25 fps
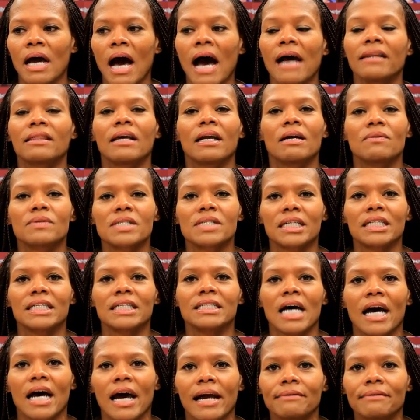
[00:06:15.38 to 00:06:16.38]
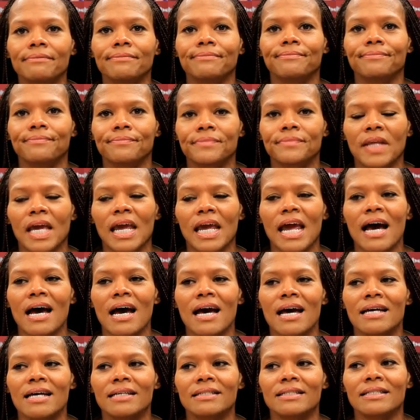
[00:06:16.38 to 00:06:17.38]
I thought I was gonna die.
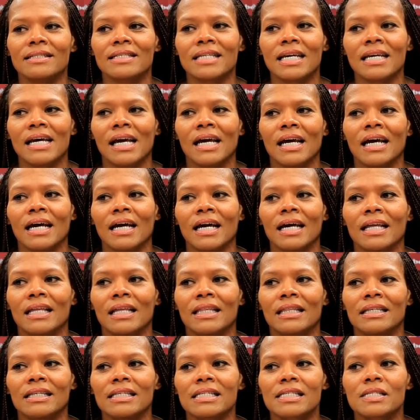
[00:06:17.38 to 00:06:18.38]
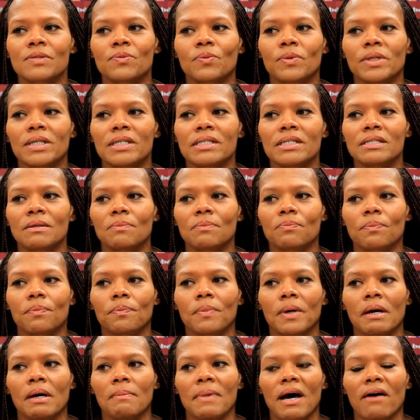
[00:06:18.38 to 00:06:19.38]
And this was
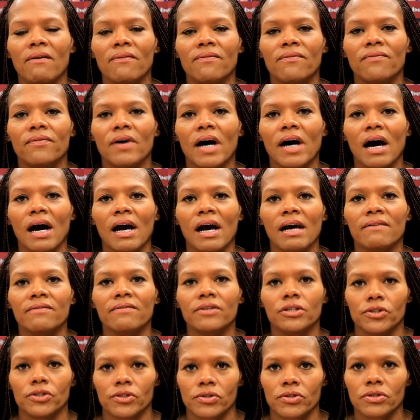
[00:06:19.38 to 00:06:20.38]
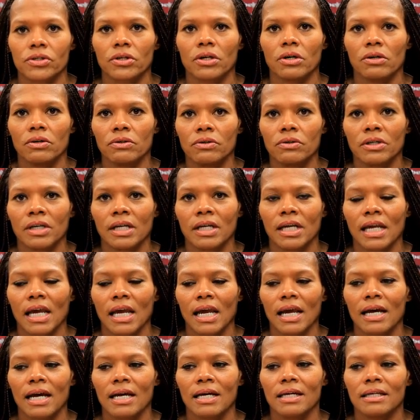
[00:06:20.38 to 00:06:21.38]
about 5 years ago.
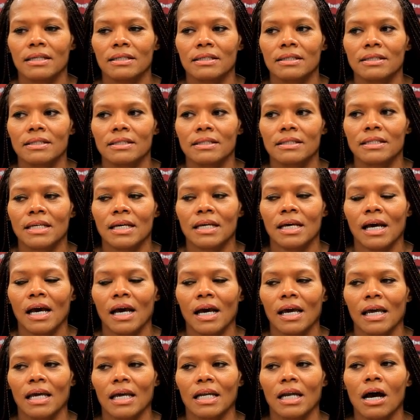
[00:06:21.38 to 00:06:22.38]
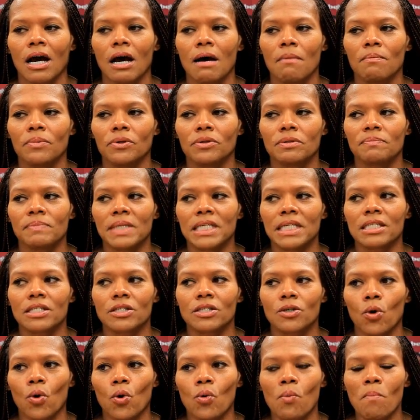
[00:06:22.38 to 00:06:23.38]
And it humbled me
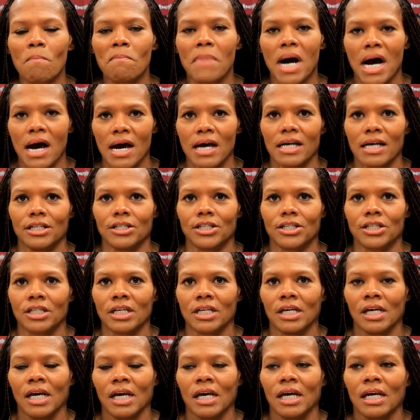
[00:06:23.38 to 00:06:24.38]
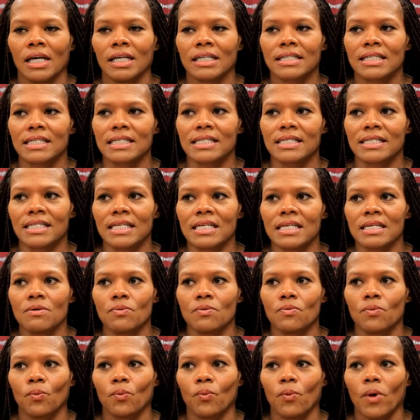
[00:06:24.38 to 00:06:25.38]
so much to see
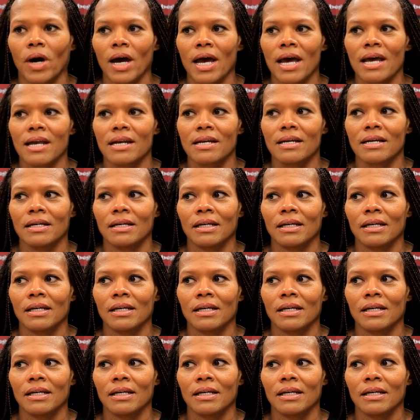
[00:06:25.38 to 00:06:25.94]
what